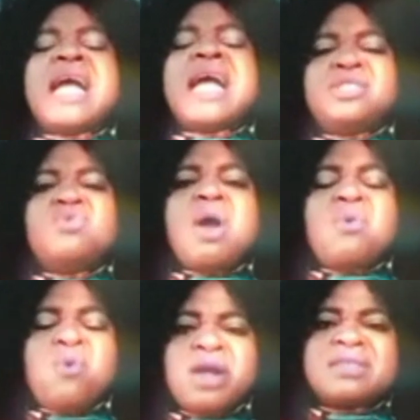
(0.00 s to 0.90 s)
As you
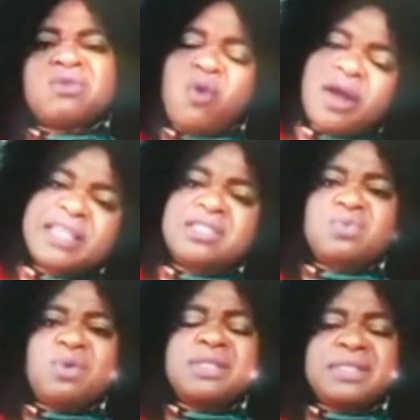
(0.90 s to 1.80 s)
are walking
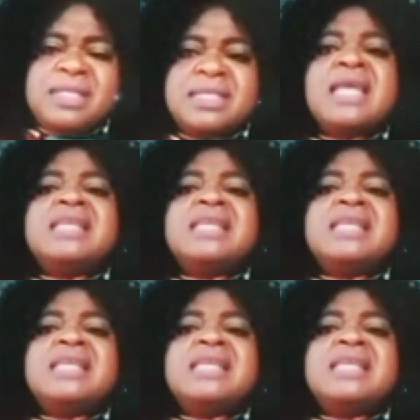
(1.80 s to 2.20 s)
towards it,